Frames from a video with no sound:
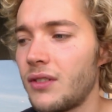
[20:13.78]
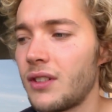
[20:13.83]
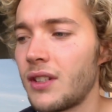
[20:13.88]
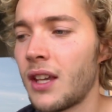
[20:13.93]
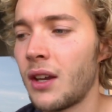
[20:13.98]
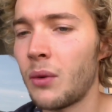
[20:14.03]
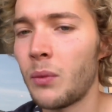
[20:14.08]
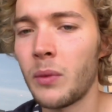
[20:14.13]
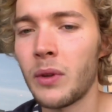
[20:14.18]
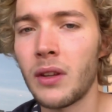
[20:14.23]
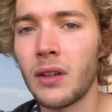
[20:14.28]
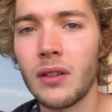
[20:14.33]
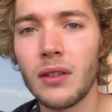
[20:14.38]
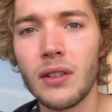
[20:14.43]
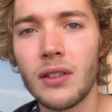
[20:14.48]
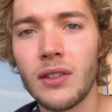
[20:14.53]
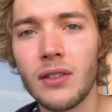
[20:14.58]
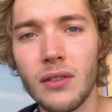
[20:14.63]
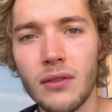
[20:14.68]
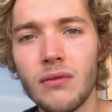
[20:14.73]
get on with
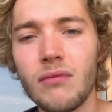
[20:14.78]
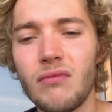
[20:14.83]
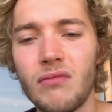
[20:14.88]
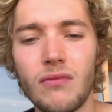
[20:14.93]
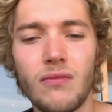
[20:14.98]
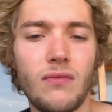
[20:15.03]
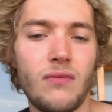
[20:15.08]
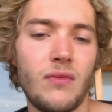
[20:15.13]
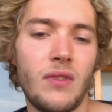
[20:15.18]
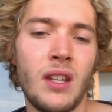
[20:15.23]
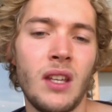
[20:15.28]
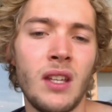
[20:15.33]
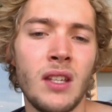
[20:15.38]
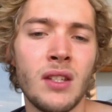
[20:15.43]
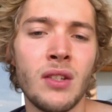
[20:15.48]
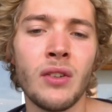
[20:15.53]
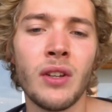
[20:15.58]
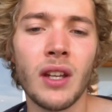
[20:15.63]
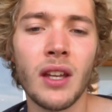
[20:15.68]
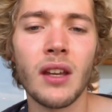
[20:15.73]
it. The
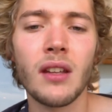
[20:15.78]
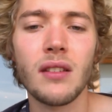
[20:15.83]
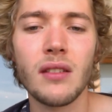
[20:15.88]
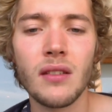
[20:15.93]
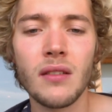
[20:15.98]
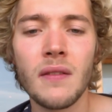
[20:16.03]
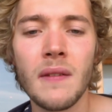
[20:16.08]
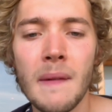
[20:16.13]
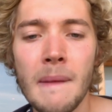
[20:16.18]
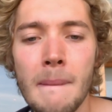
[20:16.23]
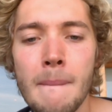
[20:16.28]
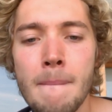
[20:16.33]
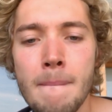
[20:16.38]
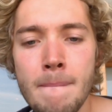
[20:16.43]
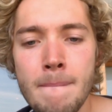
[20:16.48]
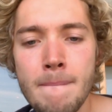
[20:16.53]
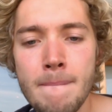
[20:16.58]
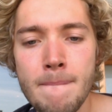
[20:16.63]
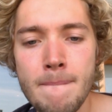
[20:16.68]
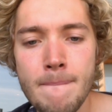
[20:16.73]
easier it gets.
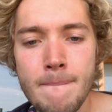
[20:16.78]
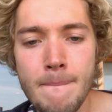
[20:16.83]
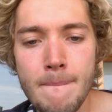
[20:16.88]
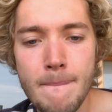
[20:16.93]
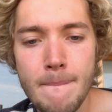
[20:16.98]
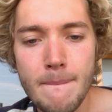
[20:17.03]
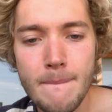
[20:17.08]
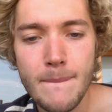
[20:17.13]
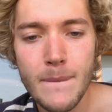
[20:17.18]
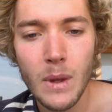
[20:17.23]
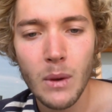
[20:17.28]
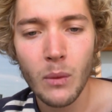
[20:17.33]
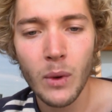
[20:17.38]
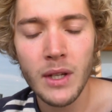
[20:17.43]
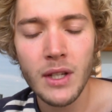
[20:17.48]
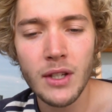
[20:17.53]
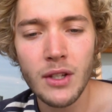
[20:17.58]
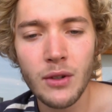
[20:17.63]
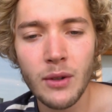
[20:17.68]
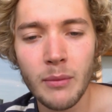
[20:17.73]
When
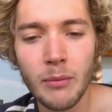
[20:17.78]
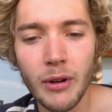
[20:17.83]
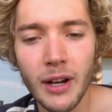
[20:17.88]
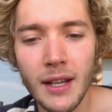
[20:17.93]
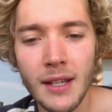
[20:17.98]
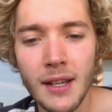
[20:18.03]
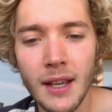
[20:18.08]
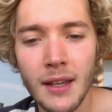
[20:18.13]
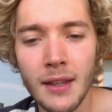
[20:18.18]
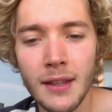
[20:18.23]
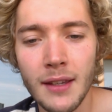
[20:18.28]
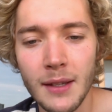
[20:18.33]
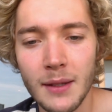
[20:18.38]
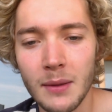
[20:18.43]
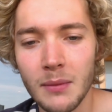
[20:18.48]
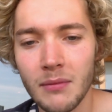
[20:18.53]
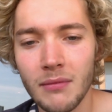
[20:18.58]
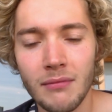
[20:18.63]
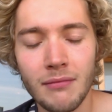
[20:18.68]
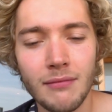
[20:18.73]
did you embrace
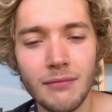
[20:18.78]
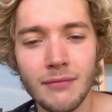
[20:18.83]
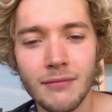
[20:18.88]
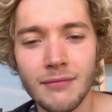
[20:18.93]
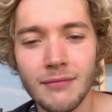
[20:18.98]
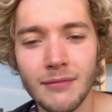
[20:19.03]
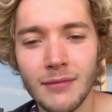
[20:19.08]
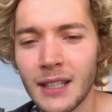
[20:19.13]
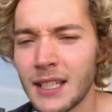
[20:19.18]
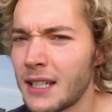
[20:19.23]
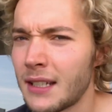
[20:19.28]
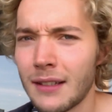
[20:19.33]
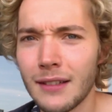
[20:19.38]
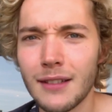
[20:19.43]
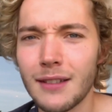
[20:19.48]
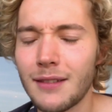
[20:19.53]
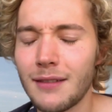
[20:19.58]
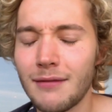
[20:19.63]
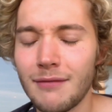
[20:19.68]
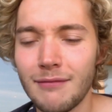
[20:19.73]
atheism? I
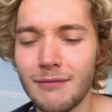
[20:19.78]
didn't.